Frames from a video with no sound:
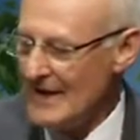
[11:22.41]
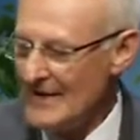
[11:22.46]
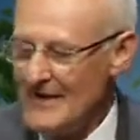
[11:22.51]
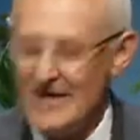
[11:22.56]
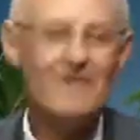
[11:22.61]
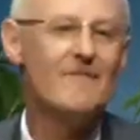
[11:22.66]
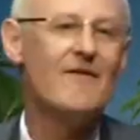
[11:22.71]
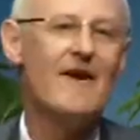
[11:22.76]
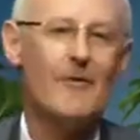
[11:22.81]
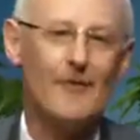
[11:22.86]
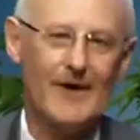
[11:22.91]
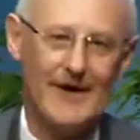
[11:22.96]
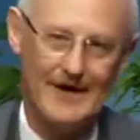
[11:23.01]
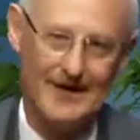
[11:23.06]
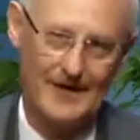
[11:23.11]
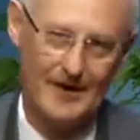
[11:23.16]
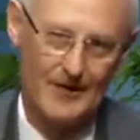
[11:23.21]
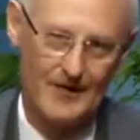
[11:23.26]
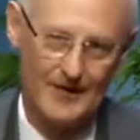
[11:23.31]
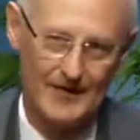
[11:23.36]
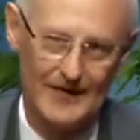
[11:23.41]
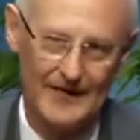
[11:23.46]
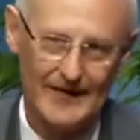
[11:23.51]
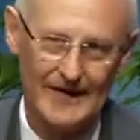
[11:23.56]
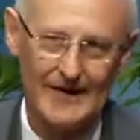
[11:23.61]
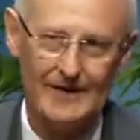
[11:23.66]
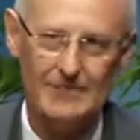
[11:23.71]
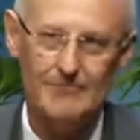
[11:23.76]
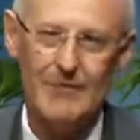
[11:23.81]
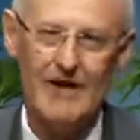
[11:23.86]
They vary a lot
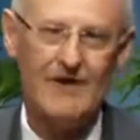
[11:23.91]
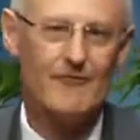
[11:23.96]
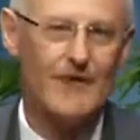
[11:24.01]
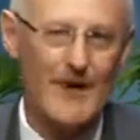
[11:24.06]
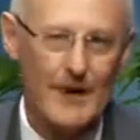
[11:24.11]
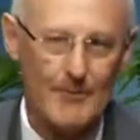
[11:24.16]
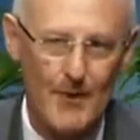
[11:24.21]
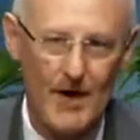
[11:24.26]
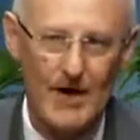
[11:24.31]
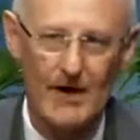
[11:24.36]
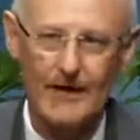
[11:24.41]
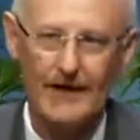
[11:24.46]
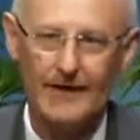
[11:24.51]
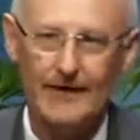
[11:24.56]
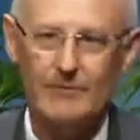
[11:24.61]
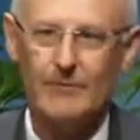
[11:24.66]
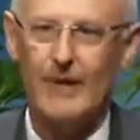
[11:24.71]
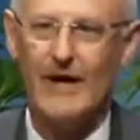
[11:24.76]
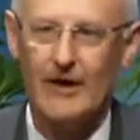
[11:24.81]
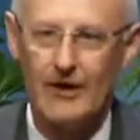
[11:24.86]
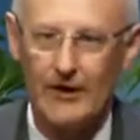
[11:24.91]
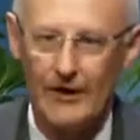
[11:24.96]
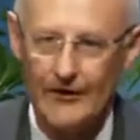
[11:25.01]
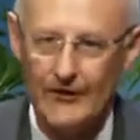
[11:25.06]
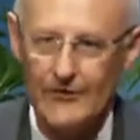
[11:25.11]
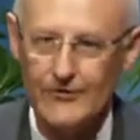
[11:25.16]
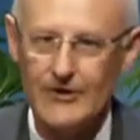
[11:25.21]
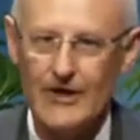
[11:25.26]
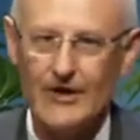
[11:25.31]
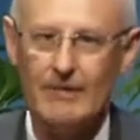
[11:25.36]
by freight market, by
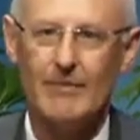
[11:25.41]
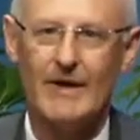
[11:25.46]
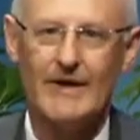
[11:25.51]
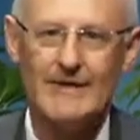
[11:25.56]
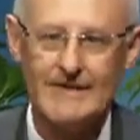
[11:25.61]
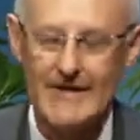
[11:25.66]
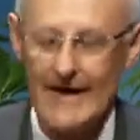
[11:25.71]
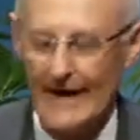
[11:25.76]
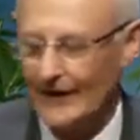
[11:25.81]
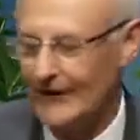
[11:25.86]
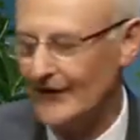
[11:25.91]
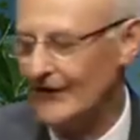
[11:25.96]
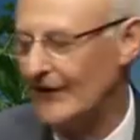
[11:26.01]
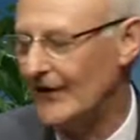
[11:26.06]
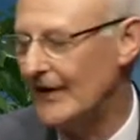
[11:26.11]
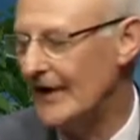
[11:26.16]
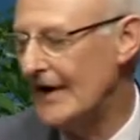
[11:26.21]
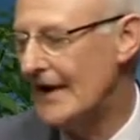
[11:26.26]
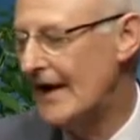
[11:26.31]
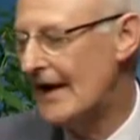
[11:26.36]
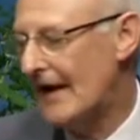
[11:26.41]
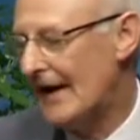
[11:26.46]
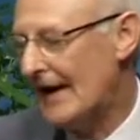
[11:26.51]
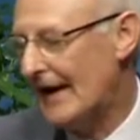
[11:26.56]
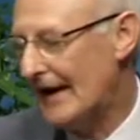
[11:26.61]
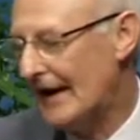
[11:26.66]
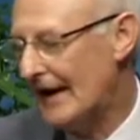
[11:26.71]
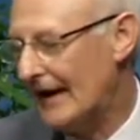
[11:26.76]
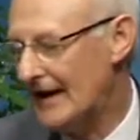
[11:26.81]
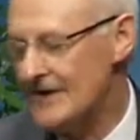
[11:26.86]
country, by sector,
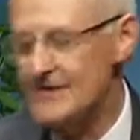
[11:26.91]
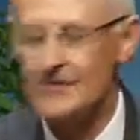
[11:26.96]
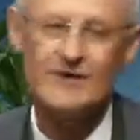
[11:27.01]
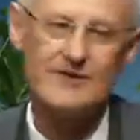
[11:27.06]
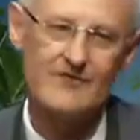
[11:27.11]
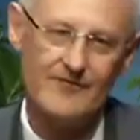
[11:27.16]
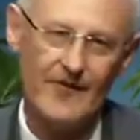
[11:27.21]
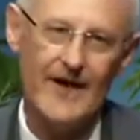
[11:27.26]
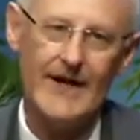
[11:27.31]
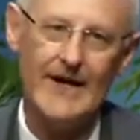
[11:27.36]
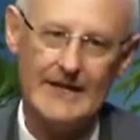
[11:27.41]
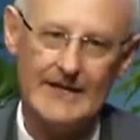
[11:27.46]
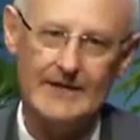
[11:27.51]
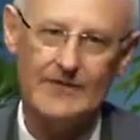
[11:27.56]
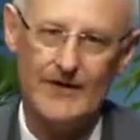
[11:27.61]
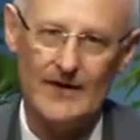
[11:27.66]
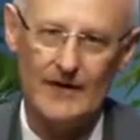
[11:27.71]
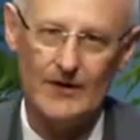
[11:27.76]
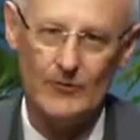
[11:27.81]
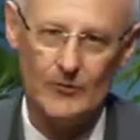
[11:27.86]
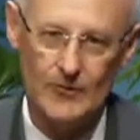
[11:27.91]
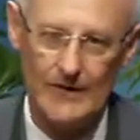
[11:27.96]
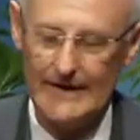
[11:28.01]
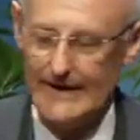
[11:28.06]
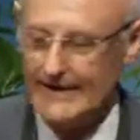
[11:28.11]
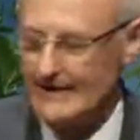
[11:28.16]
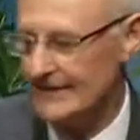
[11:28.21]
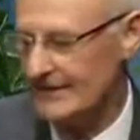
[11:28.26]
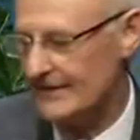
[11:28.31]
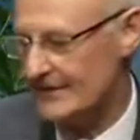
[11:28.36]
and so it's very difficult
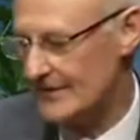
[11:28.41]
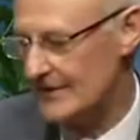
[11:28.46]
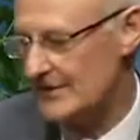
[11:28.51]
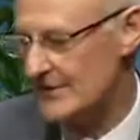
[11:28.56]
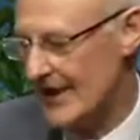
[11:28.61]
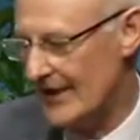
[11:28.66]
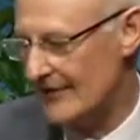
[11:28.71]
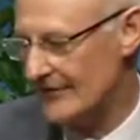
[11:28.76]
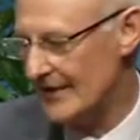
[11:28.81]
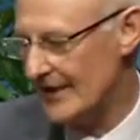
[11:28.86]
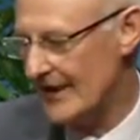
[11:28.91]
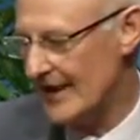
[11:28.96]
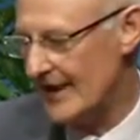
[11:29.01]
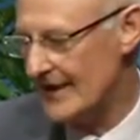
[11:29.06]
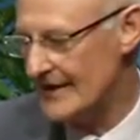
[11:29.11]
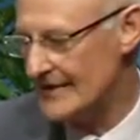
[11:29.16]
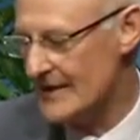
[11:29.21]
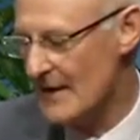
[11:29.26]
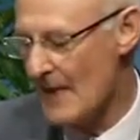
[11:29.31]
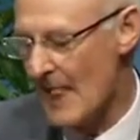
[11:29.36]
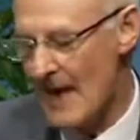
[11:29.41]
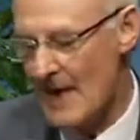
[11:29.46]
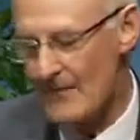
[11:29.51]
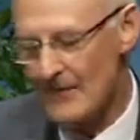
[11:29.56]
really to generalize.